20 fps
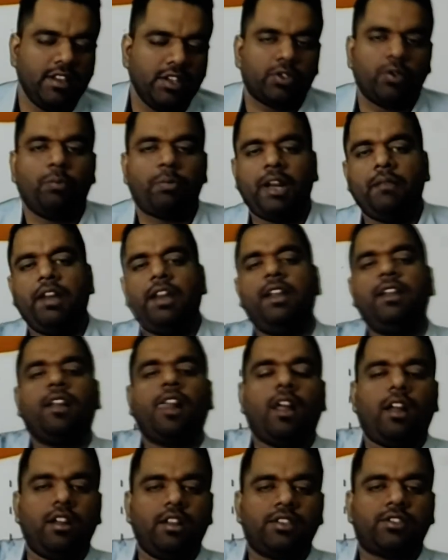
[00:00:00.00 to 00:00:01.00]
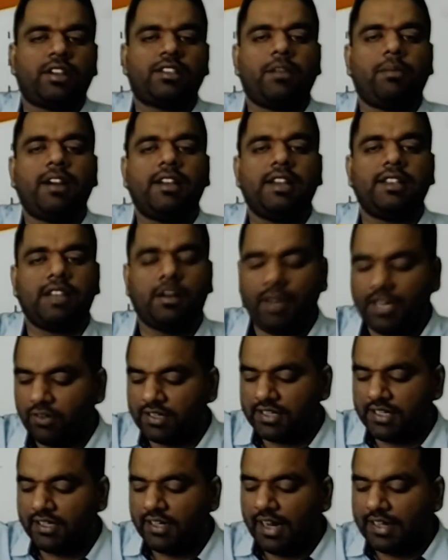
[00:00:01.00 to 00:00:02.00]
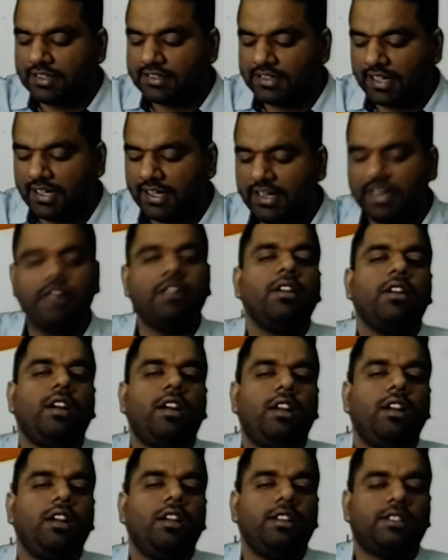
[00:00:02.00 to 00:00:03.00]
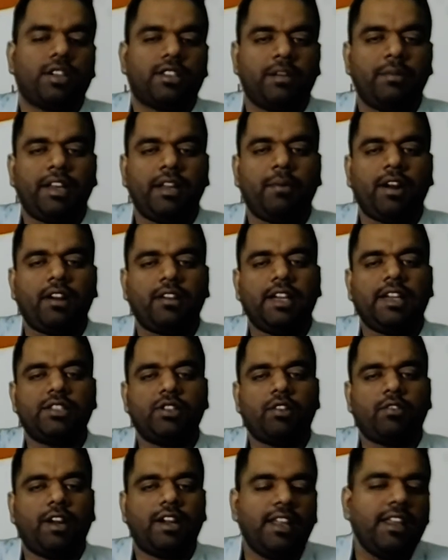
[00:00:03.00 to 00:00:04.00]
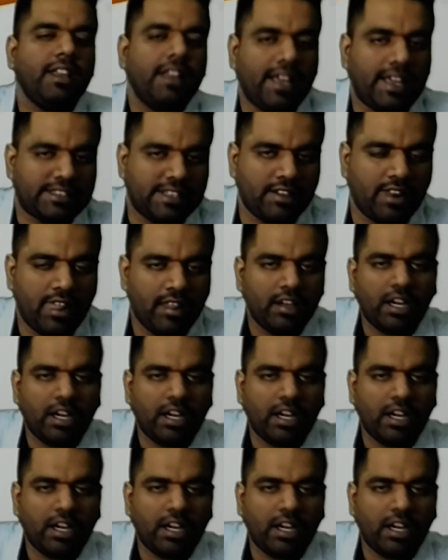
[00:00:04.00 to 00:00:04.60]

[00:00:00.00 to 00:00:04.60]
So primary structure part, that is the amino acid, and the secondary structure making part, that is our fatty acid.